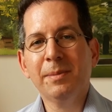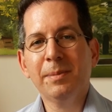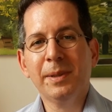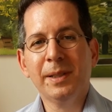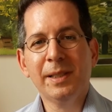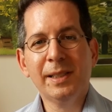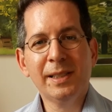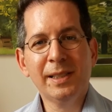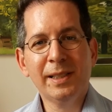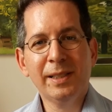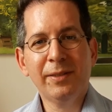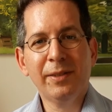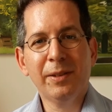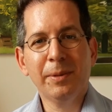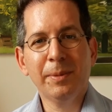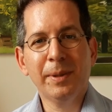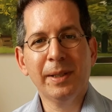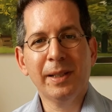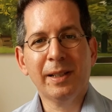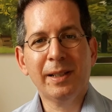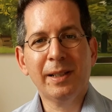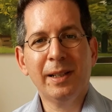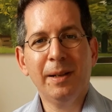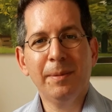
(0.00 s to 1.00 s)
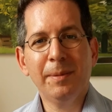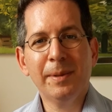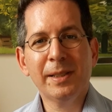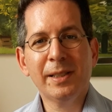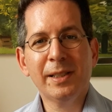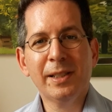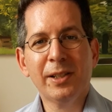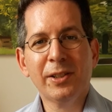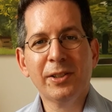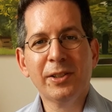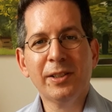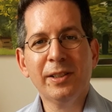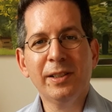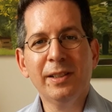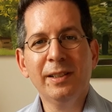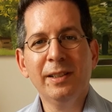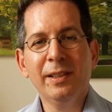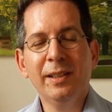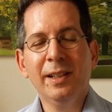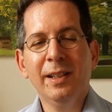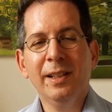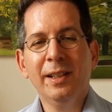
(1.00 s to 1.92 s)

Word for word: please leave them in the comment section.